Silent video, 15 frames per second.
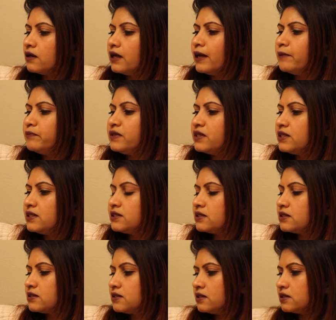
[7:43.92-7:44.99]
empties
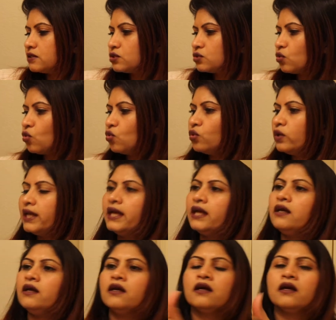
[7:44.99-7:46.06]
is this
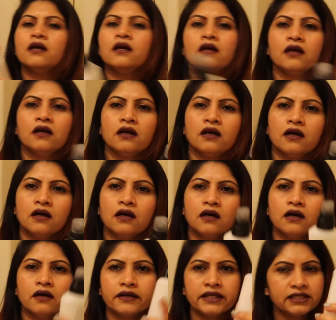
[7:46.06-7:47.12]
Olay
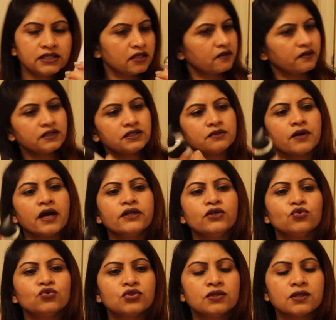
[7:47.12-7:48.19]
uh, Regenerist. I
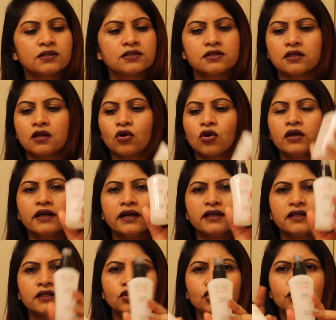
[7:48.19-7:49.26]
use this a lot
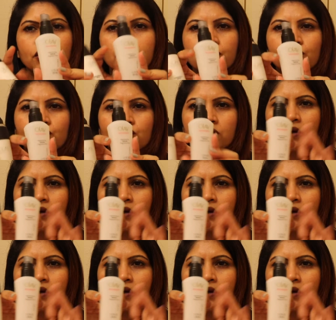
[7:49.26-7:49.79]
and it, it used to